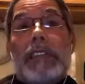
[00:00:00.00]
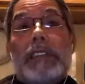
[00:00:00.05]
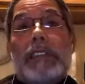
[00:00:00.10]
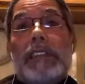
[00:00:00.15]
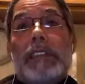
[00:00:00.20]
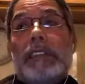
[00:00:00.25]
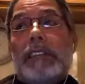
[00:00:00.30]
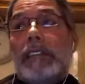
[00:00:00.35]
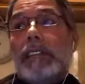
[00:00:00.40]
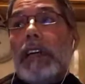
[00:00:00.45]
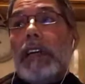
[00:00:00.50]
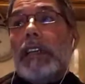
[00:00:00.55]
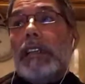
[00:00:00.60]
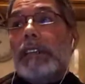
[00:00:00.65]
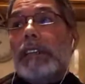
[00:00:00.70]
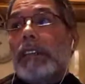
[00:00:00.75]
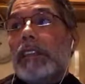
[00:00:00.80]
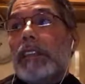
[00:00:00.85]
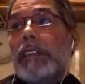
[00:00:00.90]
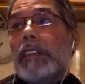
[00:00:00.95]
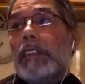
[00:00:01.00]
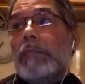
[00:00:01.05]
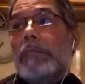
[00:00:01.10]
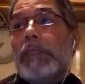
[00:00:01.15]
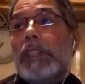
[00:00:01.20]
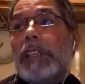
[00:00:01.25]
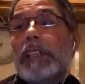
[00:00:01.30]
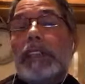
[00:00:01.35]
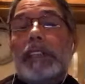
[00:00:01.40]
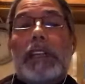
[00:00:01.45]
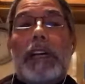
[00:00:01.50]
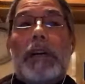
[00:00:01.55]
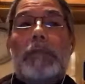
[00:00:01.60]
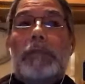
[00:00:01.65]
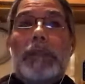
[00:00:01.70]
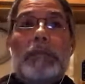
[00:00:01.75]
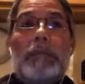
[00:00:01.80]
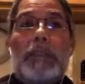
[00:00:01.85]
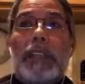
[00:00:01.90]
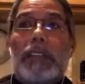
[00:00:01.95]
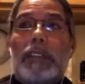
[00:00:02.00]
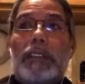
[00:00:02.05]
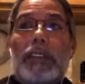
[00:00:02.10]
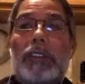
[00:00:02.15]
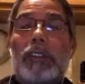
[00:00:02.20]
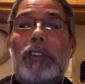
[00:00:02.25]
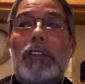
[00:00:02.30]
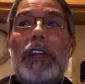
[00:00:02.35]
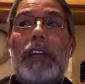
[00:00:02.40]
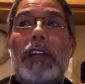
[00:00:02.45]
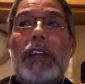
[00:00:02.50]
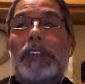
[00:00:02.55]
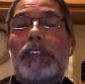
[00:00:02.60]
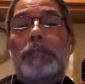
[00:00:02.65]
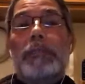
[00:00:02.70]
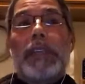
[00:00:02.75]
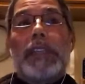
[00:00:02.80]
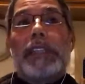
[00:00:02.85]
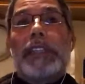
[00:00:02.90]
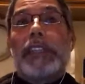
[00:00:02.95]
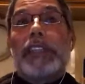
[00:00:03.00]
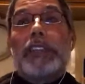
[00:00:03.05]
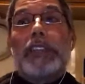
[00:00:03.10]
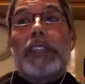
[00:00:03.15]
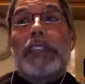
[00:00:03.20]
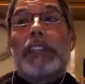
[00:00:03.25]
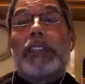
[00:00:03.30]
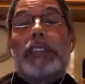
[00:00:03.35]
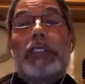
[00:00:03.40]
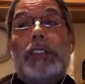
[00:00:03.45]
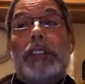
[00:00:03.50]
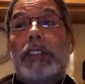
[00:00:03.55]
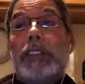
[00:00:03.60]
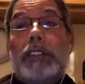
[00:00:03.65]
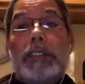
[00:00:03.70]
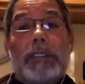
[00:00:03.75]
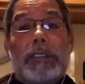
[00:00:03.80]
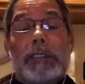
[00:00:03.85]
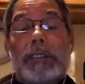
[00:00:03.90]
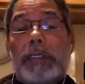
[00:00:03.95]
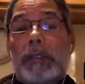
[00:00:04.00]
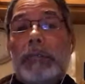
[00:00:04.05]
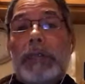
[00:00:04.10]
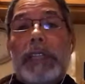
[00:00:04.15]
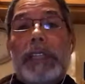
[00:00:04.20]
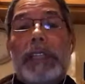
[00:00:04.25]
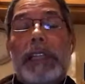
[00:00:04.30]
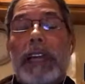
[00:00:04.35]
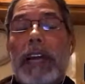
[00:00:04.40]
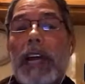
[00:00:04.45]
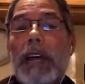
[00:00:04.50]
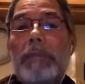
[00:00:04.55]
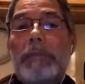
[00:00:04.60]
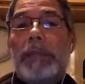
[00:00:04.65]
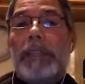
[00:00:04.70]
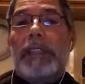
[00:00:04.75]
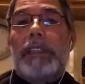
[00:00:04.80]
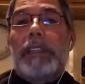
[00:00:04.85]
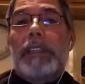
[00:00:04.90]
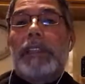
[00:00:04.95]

is done in a couple of months. You have to spend nearly a year to make it happen.